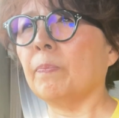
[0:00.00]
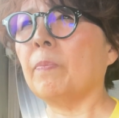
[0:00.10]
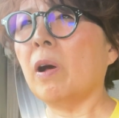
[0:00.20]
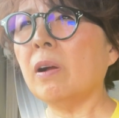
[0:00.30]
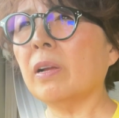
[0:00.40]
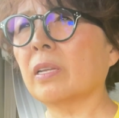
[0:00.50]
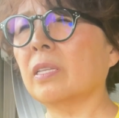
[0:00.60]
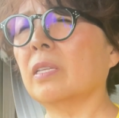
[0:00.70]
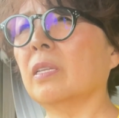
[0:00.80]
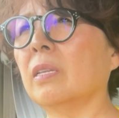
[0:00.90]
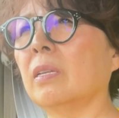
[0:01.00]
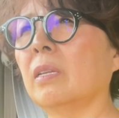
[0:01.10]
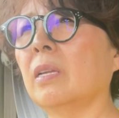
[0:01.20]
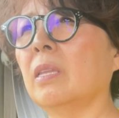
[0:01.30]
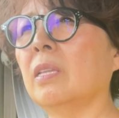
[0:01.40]
parked
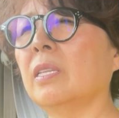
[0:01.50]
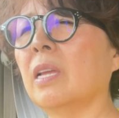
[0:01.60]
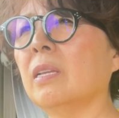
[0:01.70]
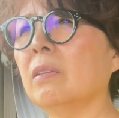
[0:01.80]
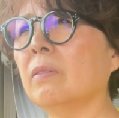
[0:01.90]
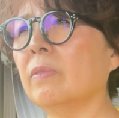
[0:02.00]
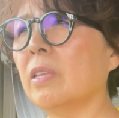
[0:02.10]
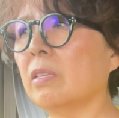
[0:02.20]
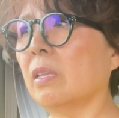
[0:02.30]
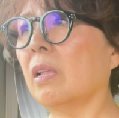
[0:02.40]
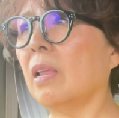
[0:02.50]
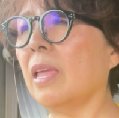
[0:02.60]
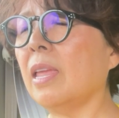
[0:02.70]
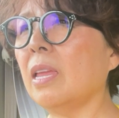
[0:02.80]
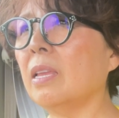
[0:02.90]
at the side of this
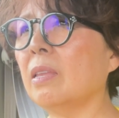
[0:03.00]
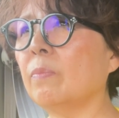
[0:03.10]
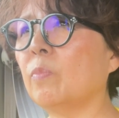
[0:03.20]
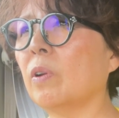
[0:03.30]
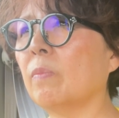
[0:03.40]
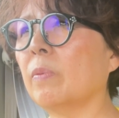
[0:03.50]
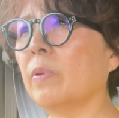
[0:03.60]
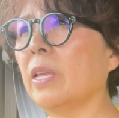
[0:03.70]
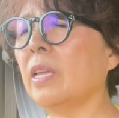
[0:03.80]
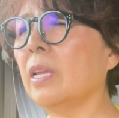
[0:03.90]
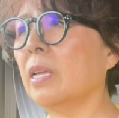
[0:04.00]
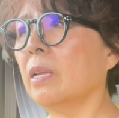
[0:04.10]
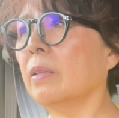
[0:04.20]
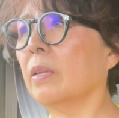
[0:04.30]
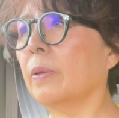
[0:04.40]
lane probably,
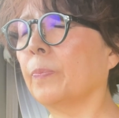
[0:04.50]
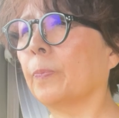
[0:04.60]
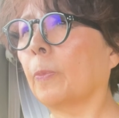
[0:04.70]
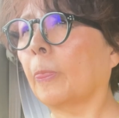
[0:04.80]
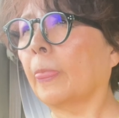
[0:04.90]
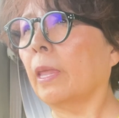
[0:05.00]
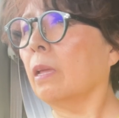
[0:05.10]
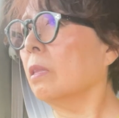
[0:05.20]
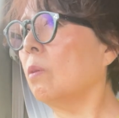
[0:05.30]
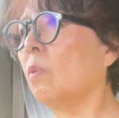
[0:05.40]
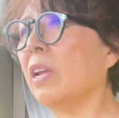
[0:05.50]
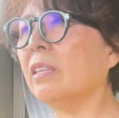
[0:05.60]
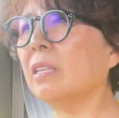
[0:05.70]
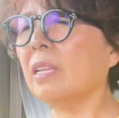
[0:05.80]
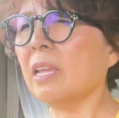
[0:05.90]
and the
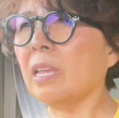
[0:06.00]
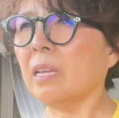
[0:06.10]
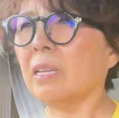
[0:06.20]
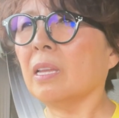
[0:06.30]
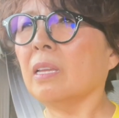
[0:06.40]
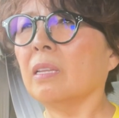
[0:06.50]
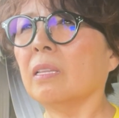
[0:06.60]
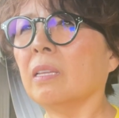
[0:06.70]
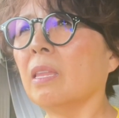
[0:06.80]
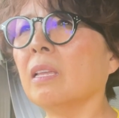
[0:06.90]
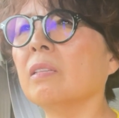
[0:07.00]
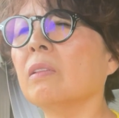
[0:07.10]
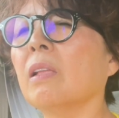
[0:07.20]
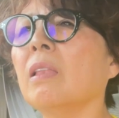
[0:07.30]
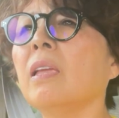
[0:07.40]
right lane, the
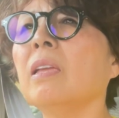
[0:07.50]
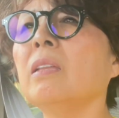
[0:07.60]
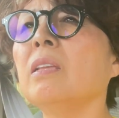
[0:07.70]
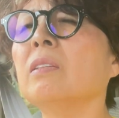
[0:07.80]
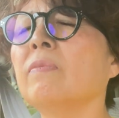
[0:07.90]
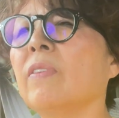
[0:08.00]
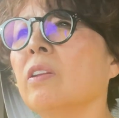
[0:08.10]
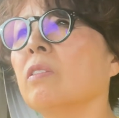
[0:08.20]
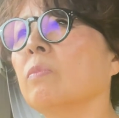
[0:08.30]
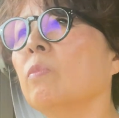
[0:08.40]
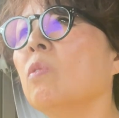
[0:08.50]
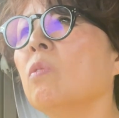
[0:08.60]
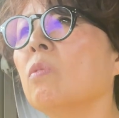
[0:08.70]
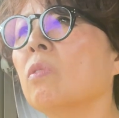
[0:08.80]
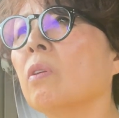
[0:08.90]
next lane is very smooth.